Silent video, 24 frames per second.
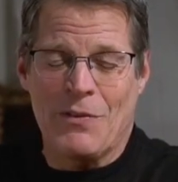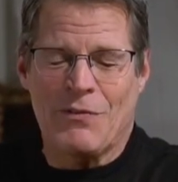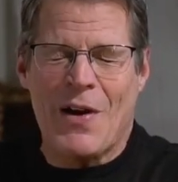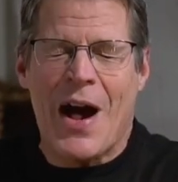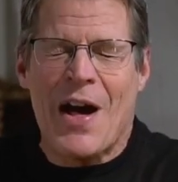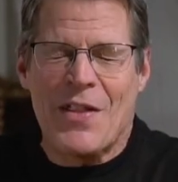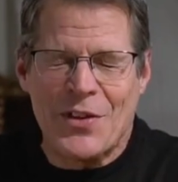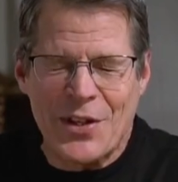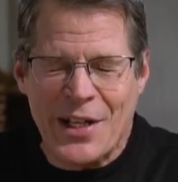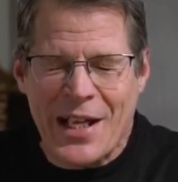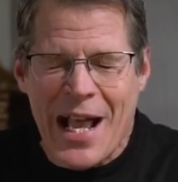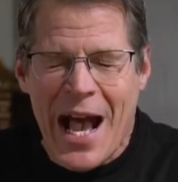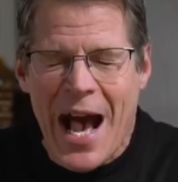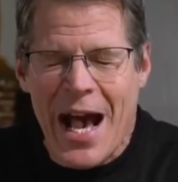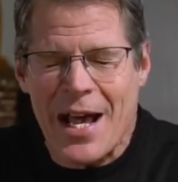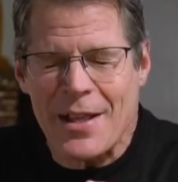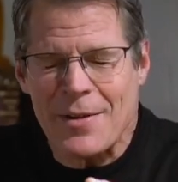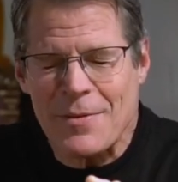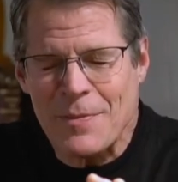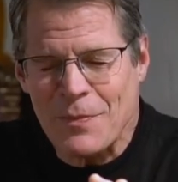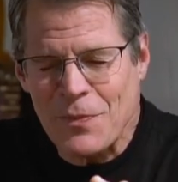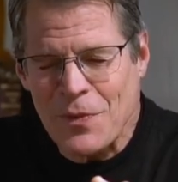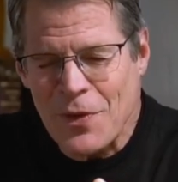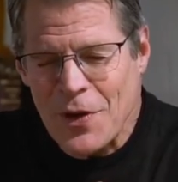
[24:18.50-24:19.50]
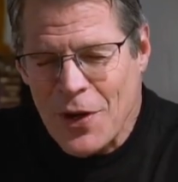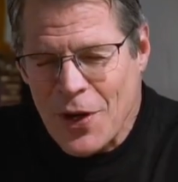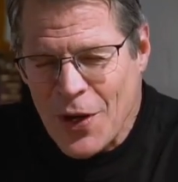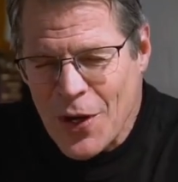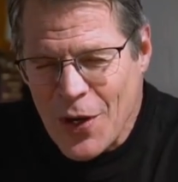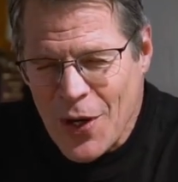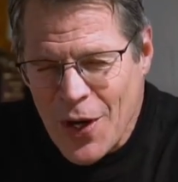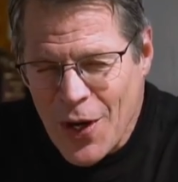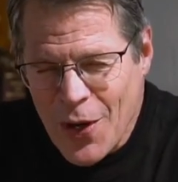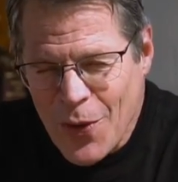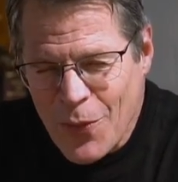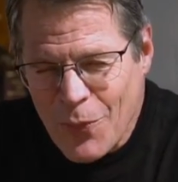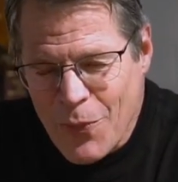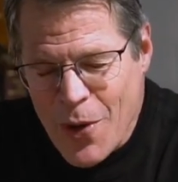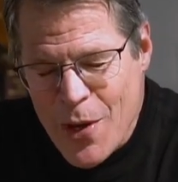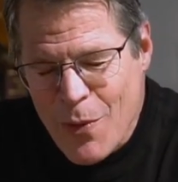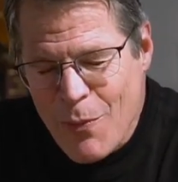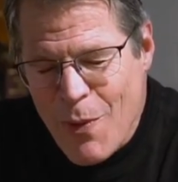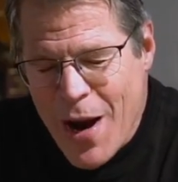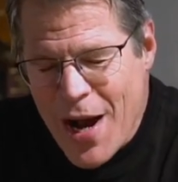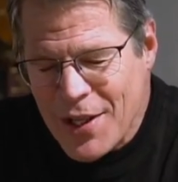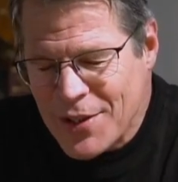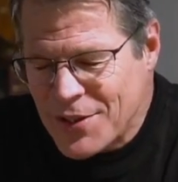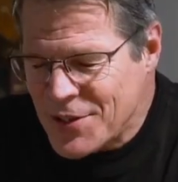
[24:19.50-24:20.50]
Father God,
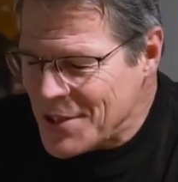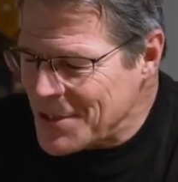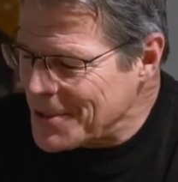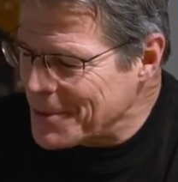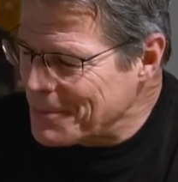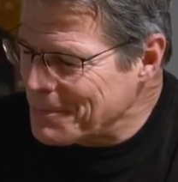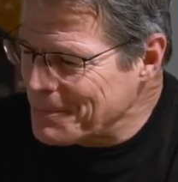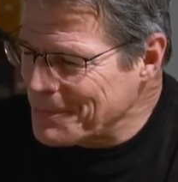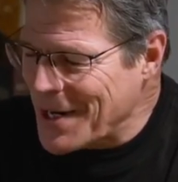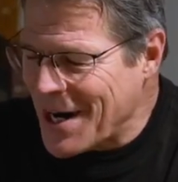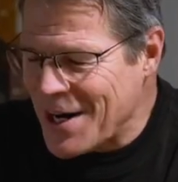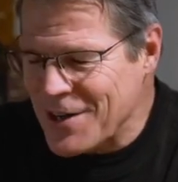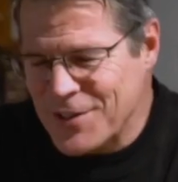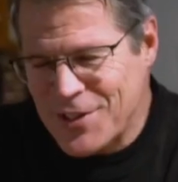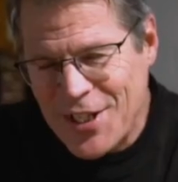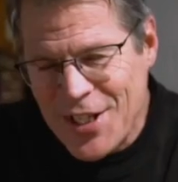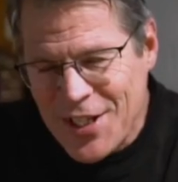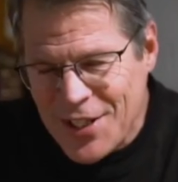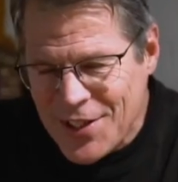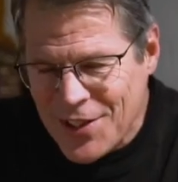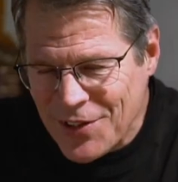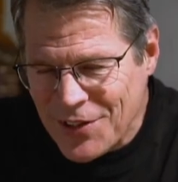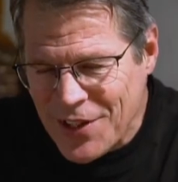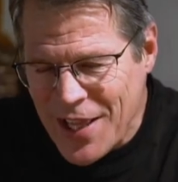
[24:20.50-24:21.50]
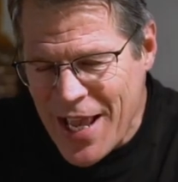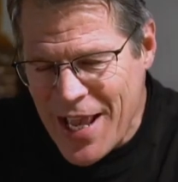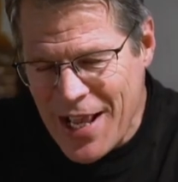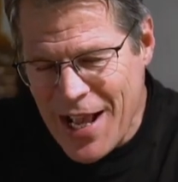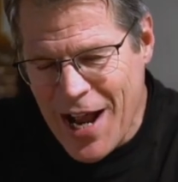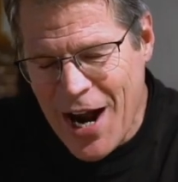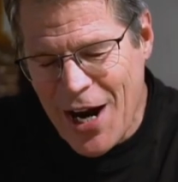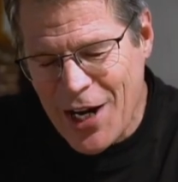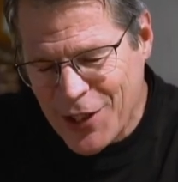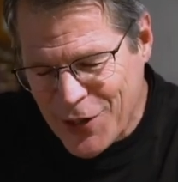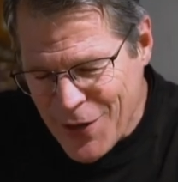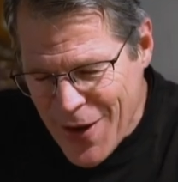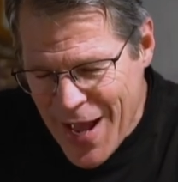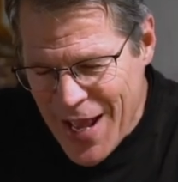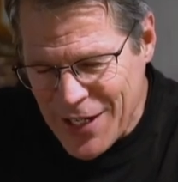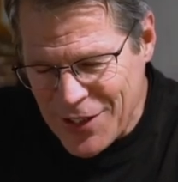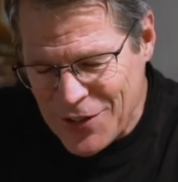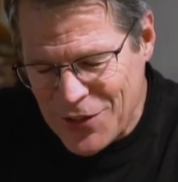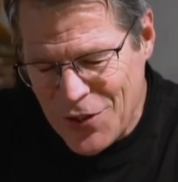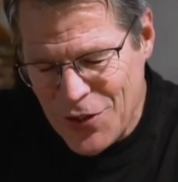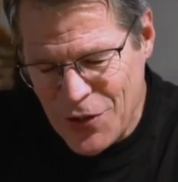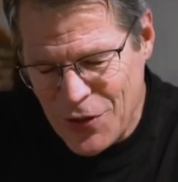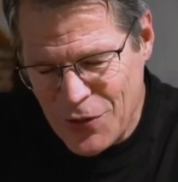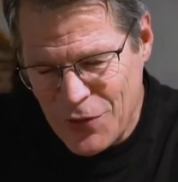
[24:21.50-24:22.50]
we want to articulate our
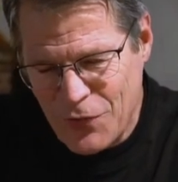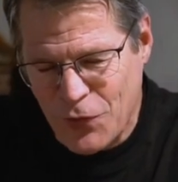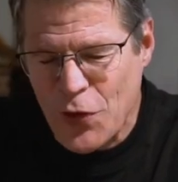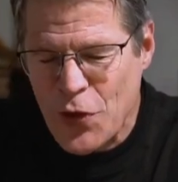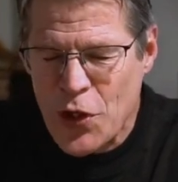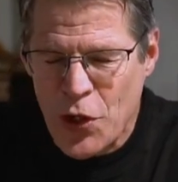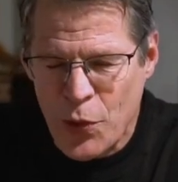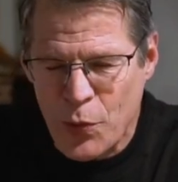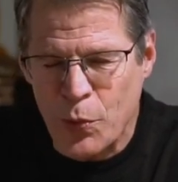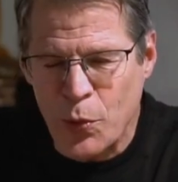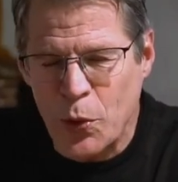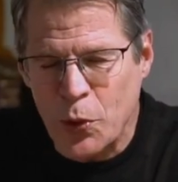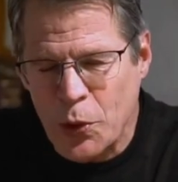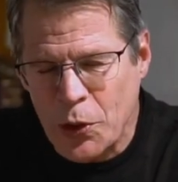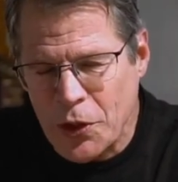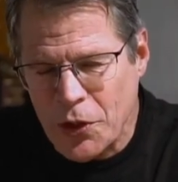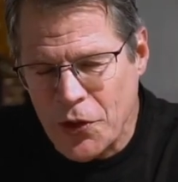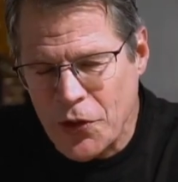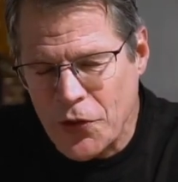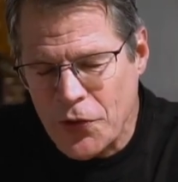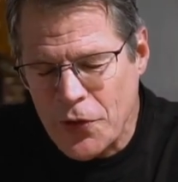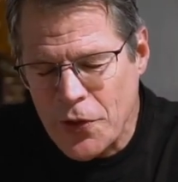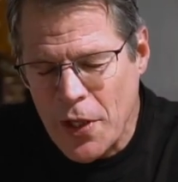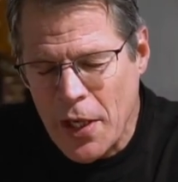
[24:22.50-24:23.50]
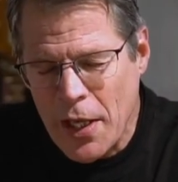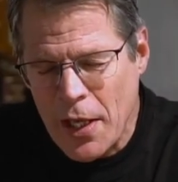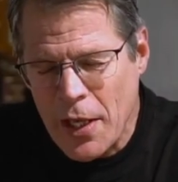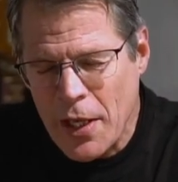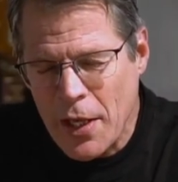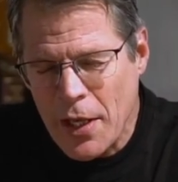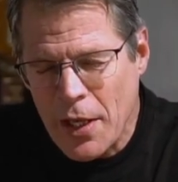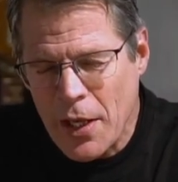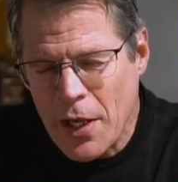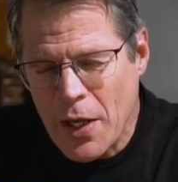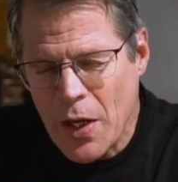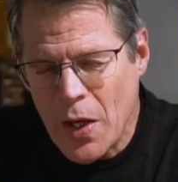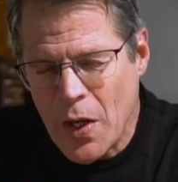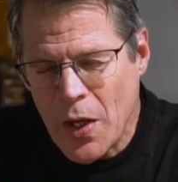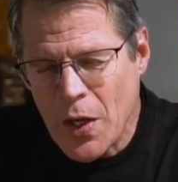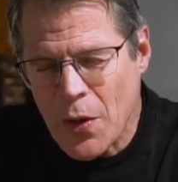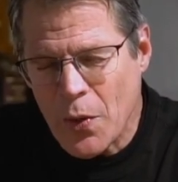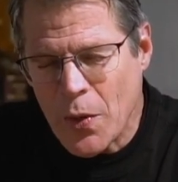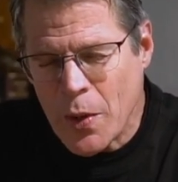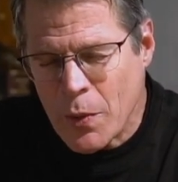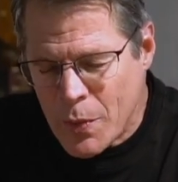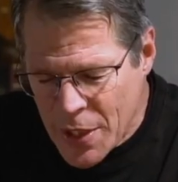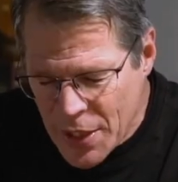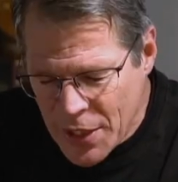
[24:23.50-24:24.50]
gratitude for your rules.
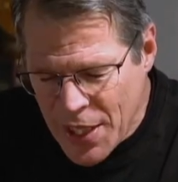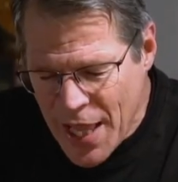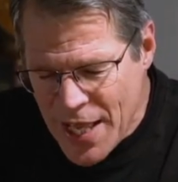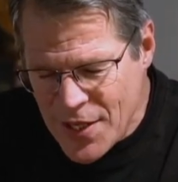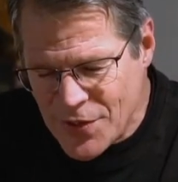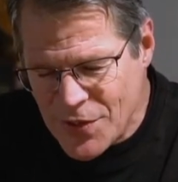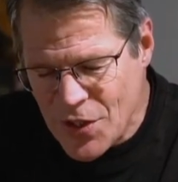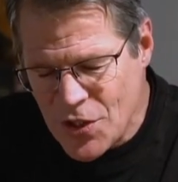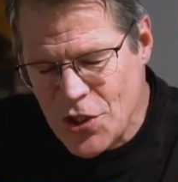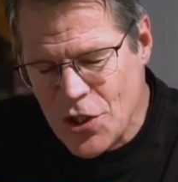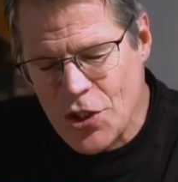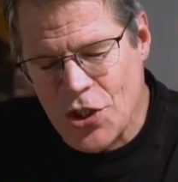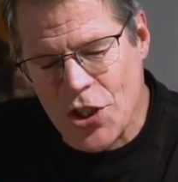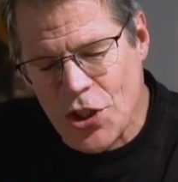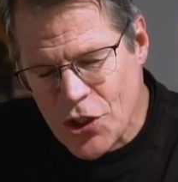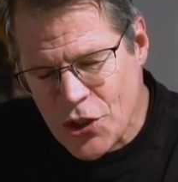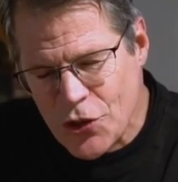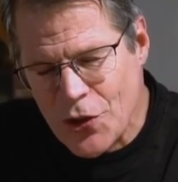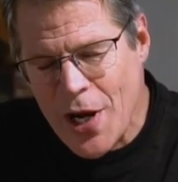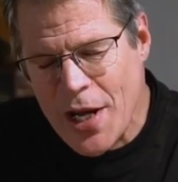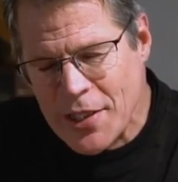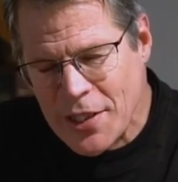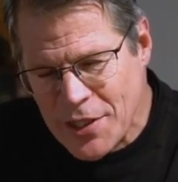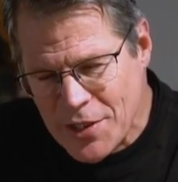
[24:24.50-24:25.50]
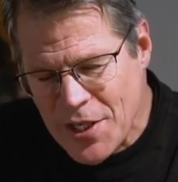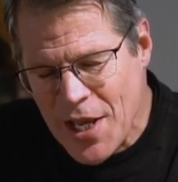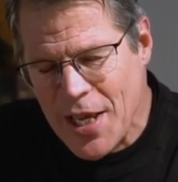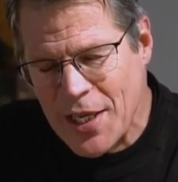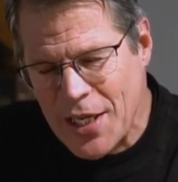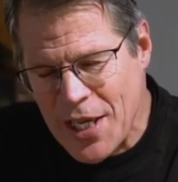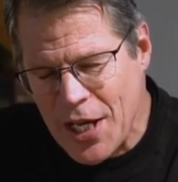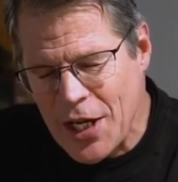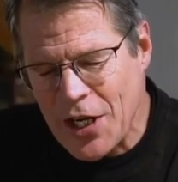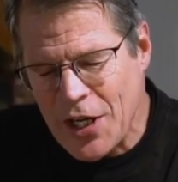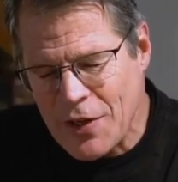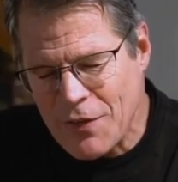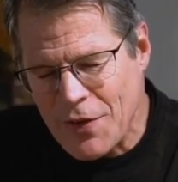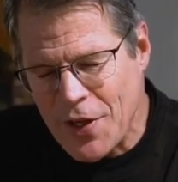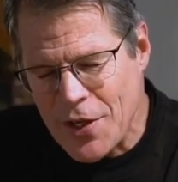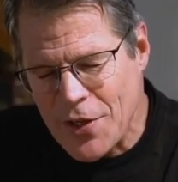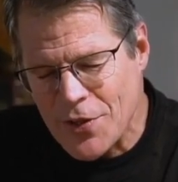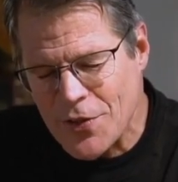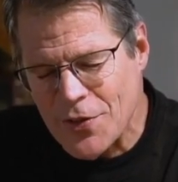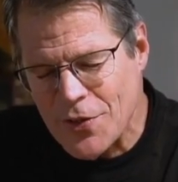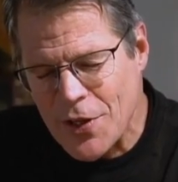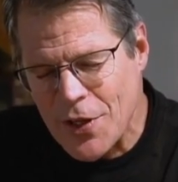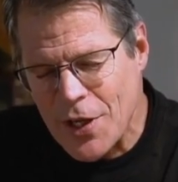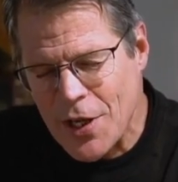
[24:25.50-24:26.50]
We realize that you're just trying to take care of
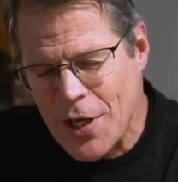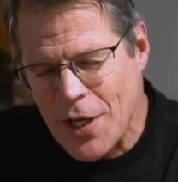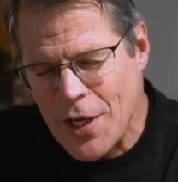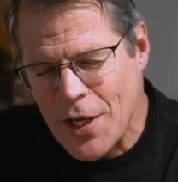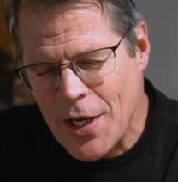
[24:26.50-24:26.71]
us.